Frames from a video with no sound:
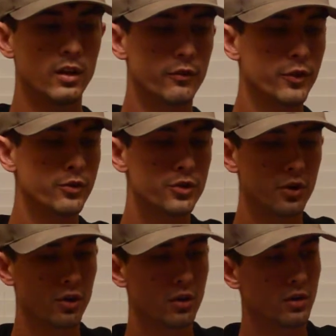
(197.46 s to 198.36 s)

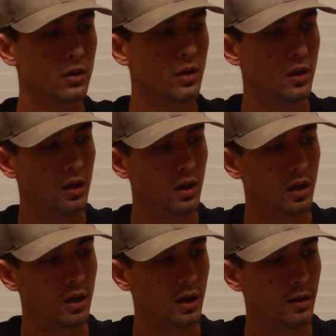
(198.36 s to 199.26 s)
Future,
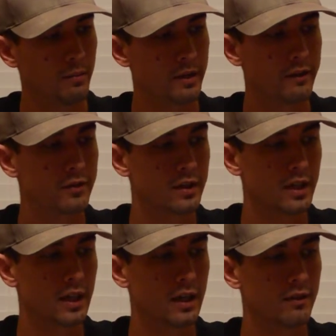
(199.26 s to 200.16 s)
I'm definitely going
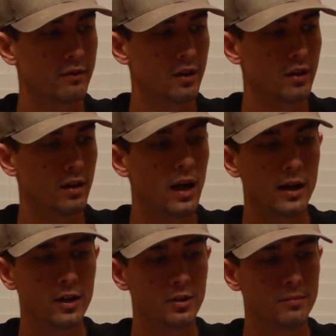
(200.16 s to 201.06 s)
to have
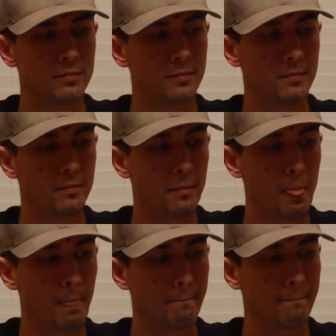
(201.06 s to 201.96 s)
iron
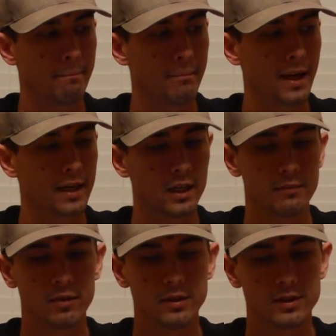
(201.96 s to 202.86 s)
backup
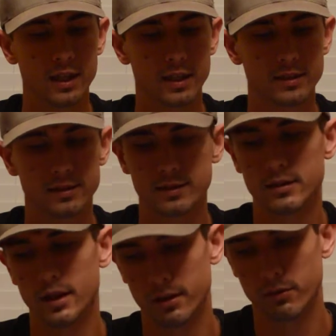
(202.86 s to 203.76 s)
front sights and